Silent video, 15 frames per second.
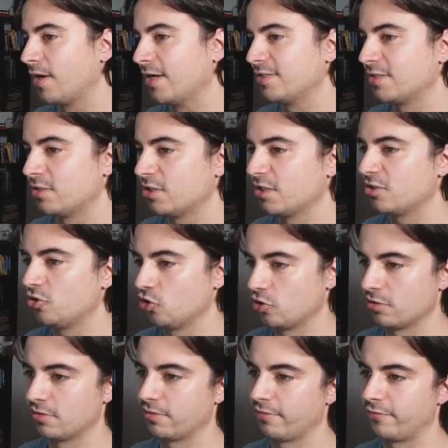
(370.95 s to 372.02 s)
I suggest
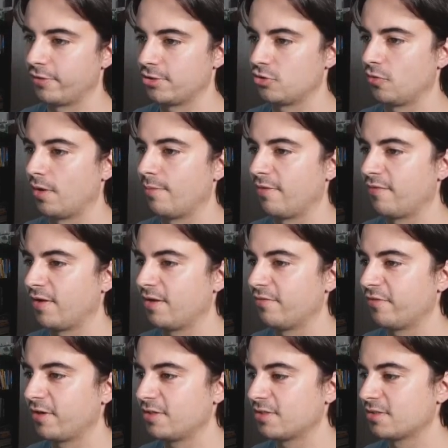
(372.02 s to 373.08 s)
using the virtual MFA
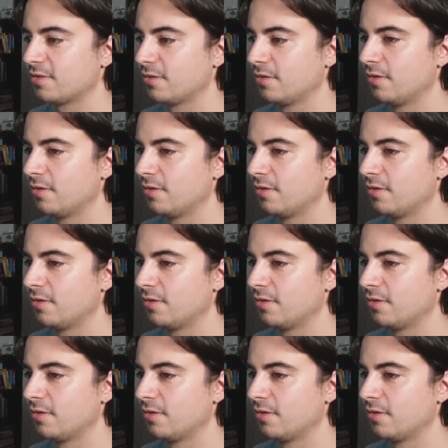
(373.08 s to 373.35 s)
device.